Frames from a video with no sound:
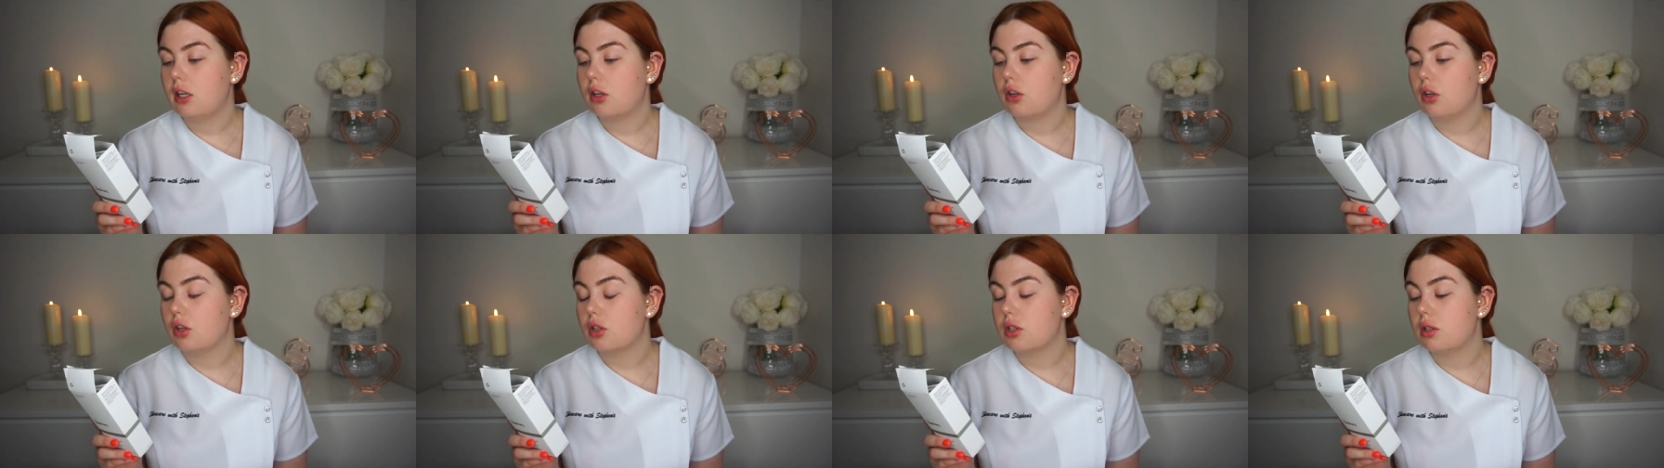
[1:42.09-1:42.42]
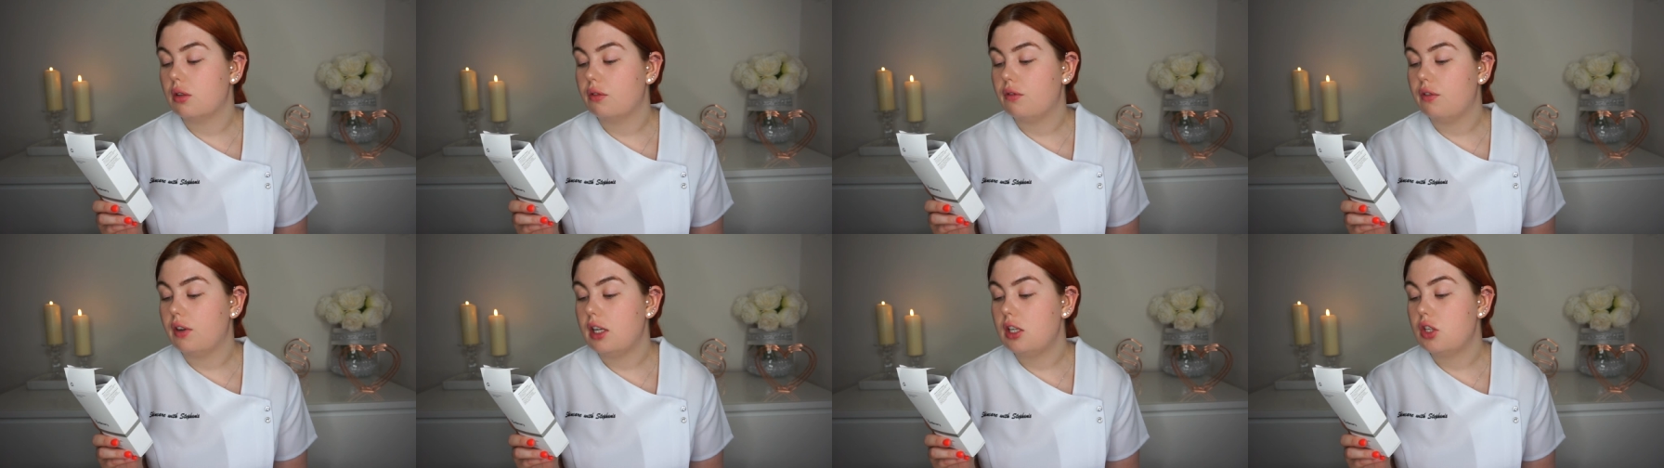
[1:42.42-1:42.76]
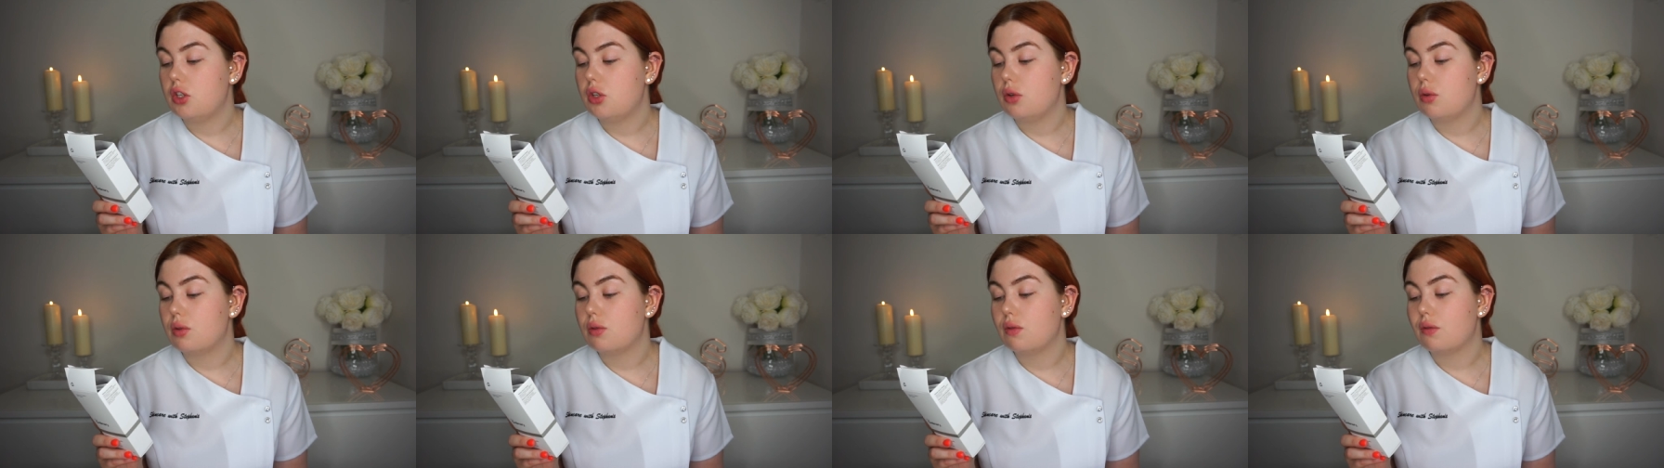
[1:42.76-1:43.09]
across the
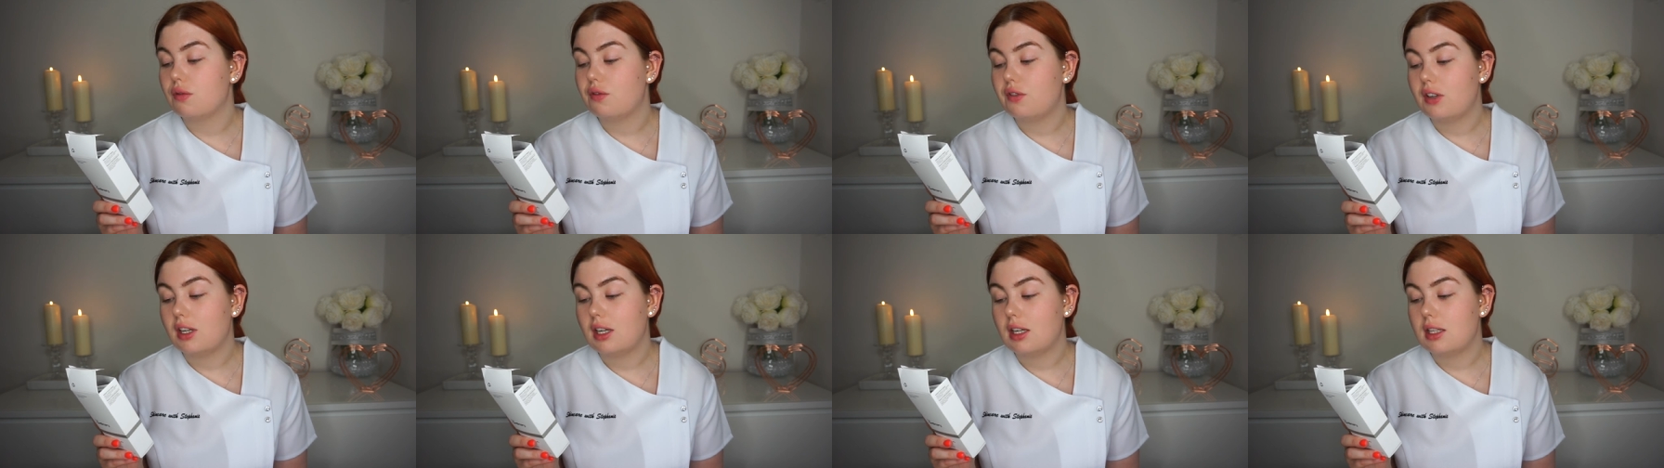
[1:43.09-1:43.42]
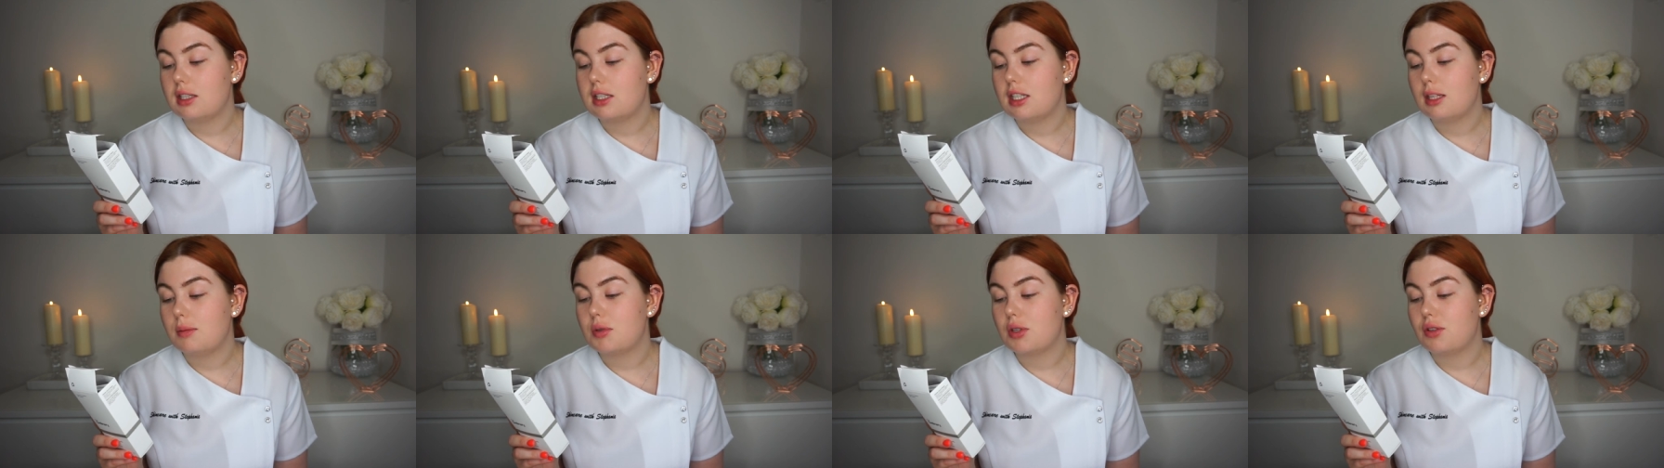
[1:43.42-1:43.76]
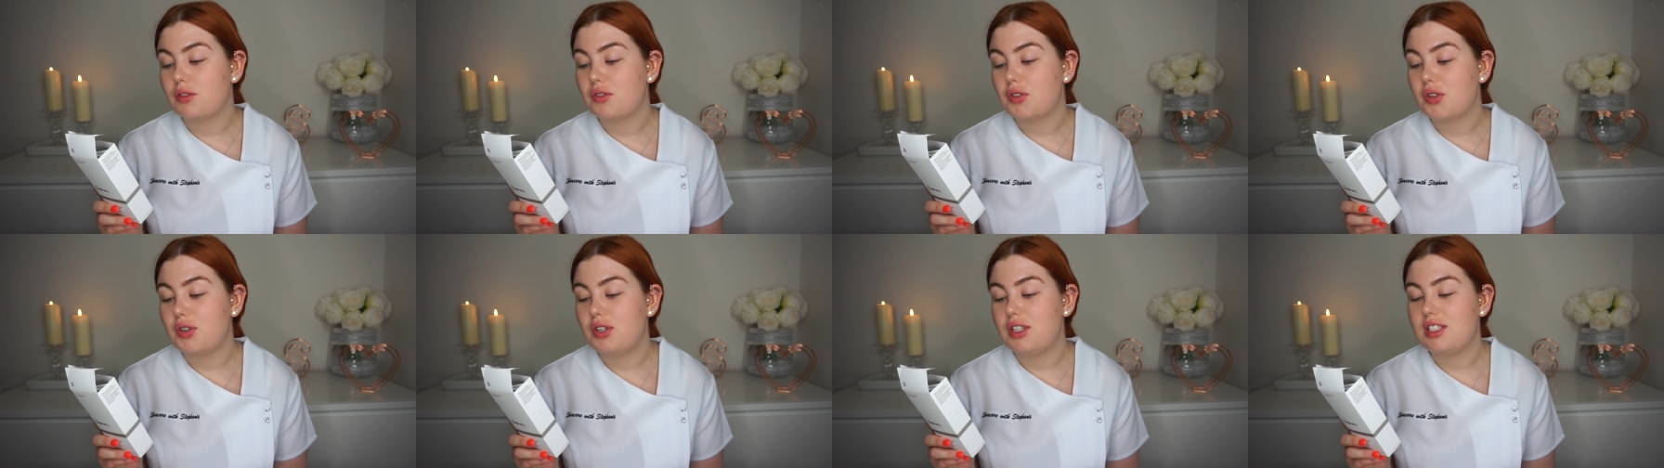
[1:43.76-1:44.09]
face using fingertips.
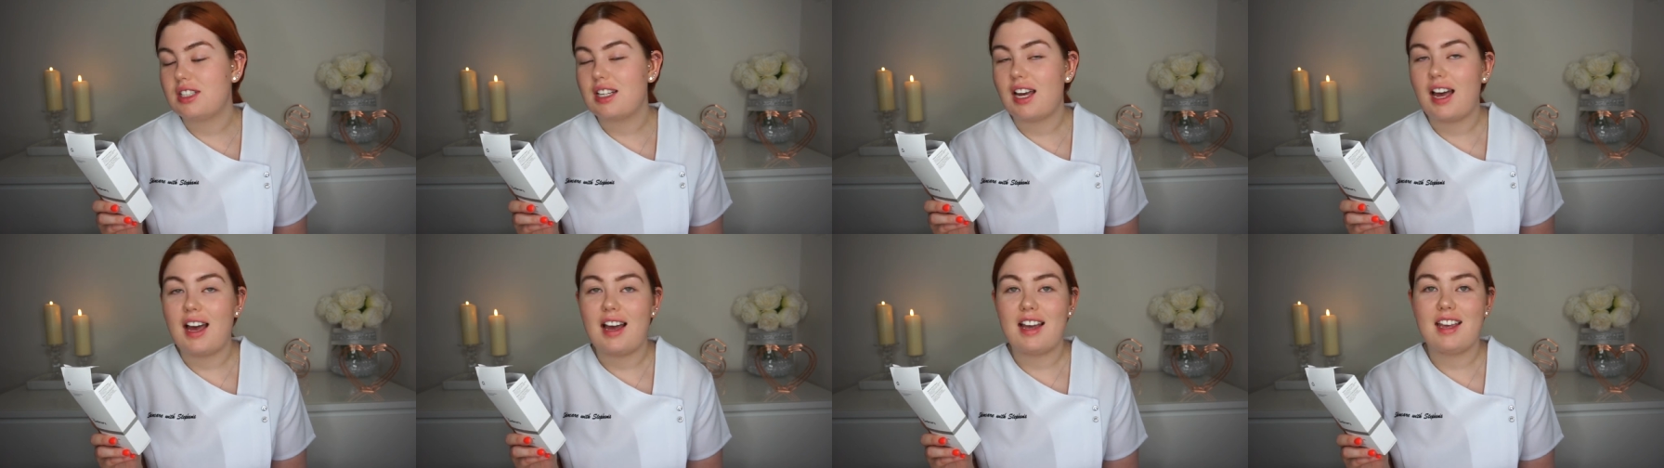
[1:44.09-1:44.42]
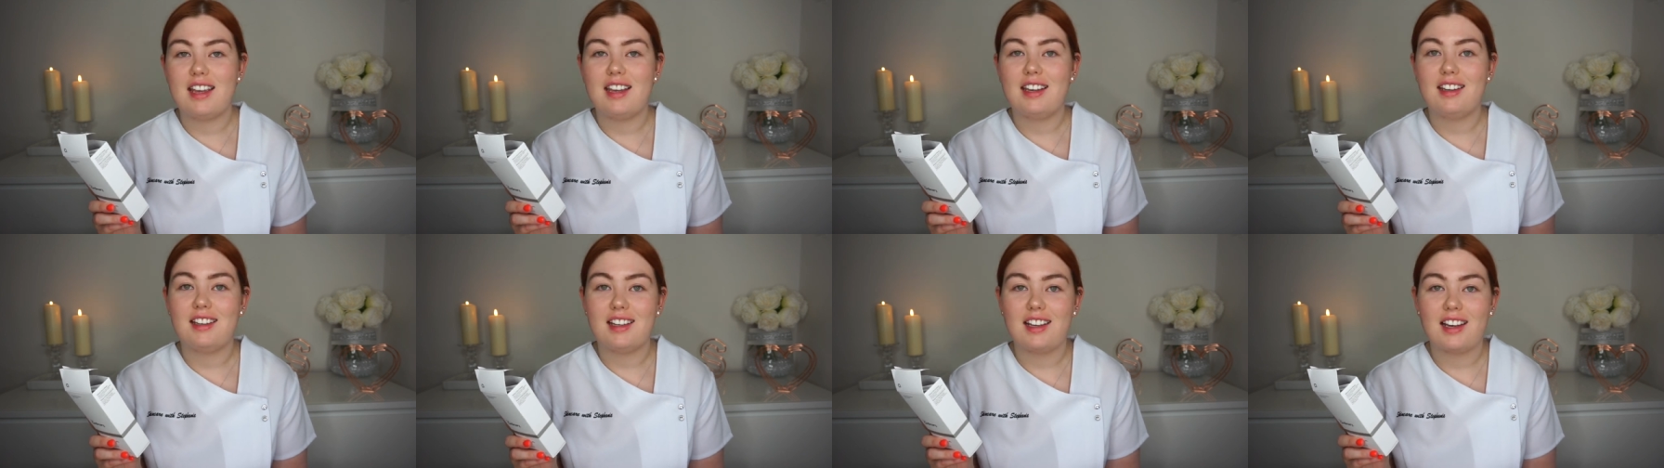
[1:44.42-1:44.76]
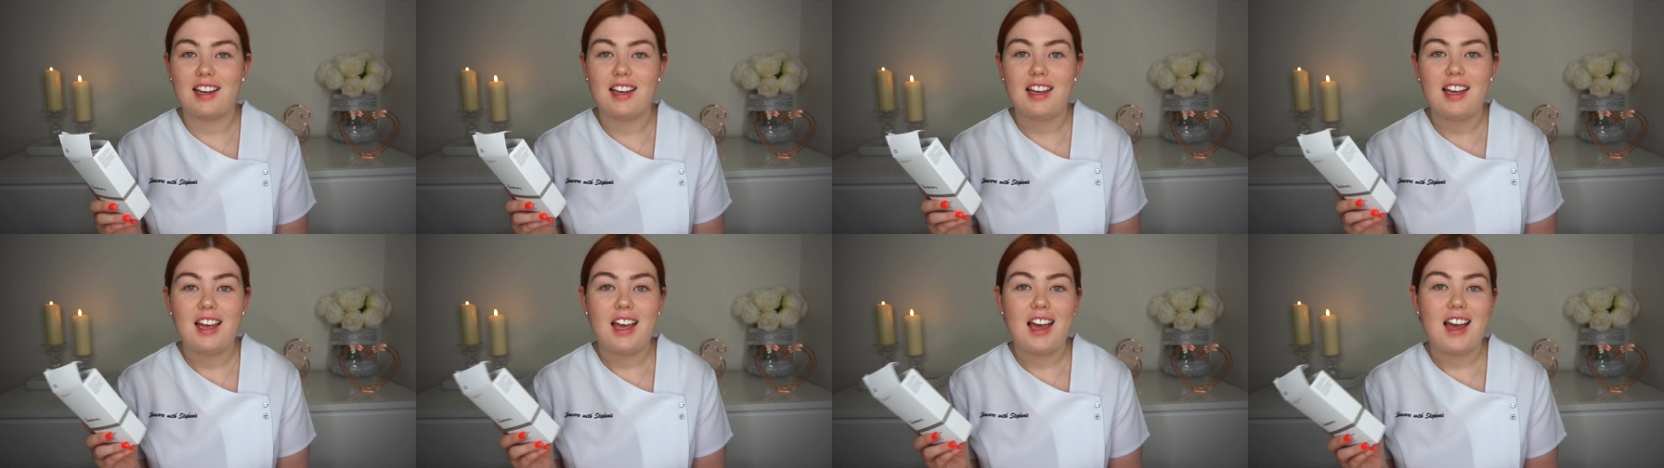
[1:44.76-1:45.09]
Avoid eye
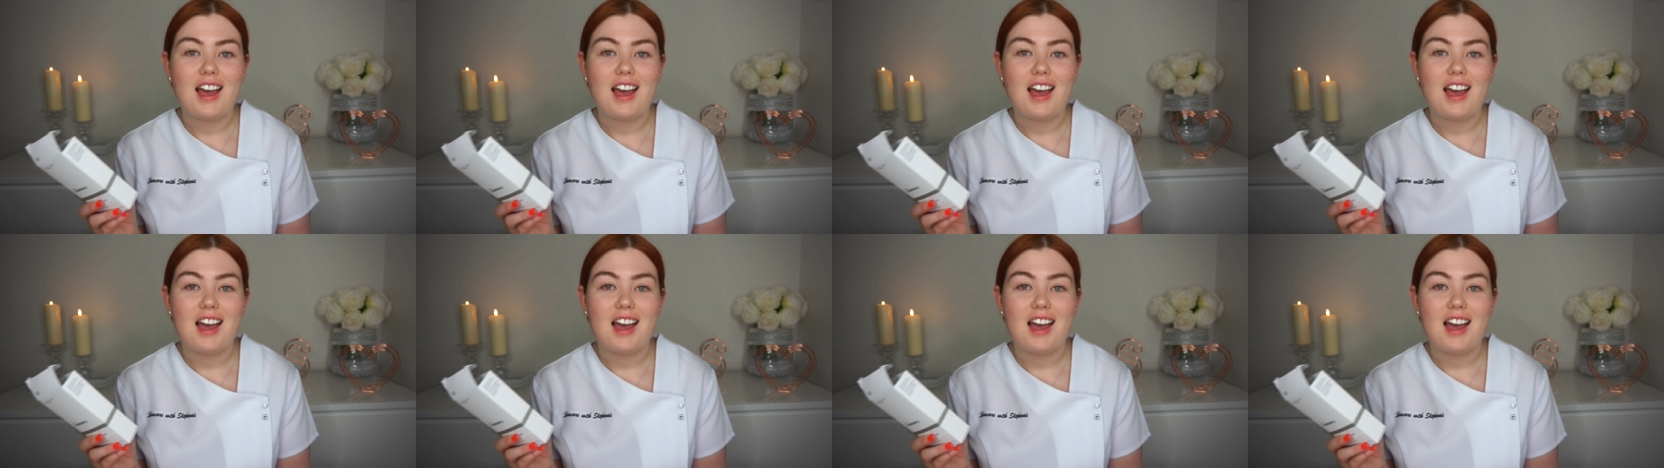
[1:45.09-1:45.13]
area.